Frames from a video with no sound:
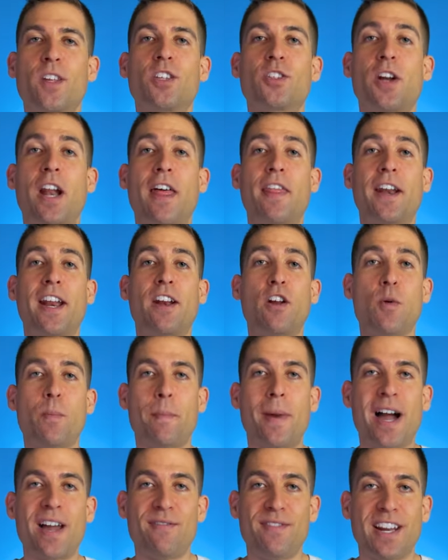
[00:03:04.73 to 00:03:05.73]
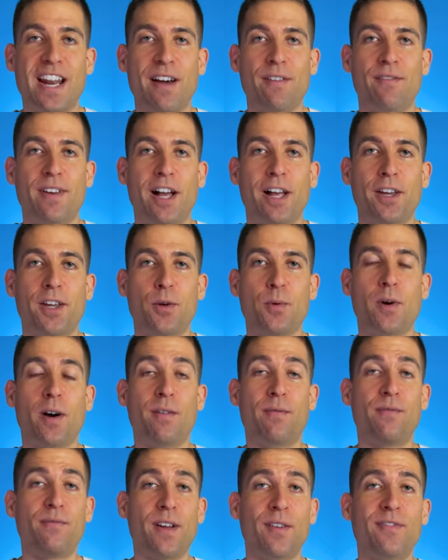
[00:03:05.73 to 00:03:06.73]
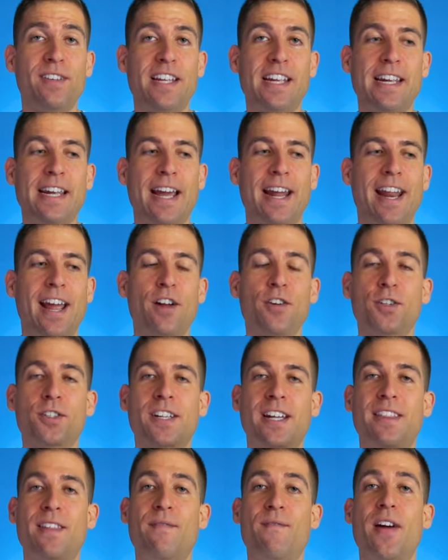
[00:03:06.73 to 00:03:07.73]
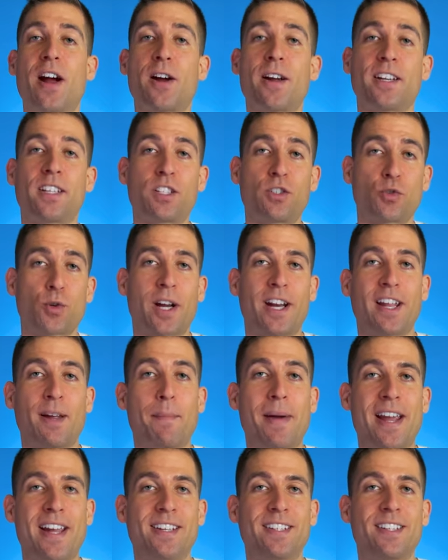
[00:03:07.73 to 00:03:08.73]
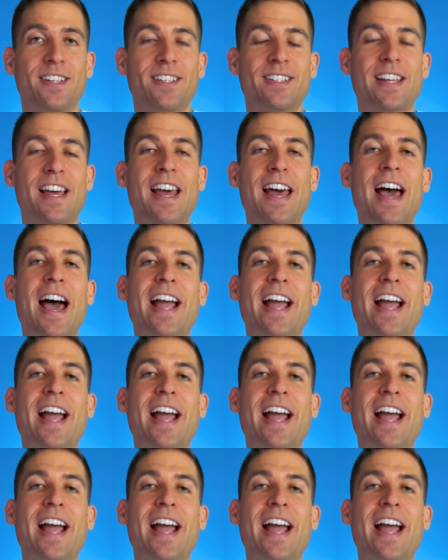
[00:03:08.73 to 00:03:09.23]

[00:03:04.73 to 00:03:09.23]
So now that I know my VDOT value of 50 and I understand the various training paces,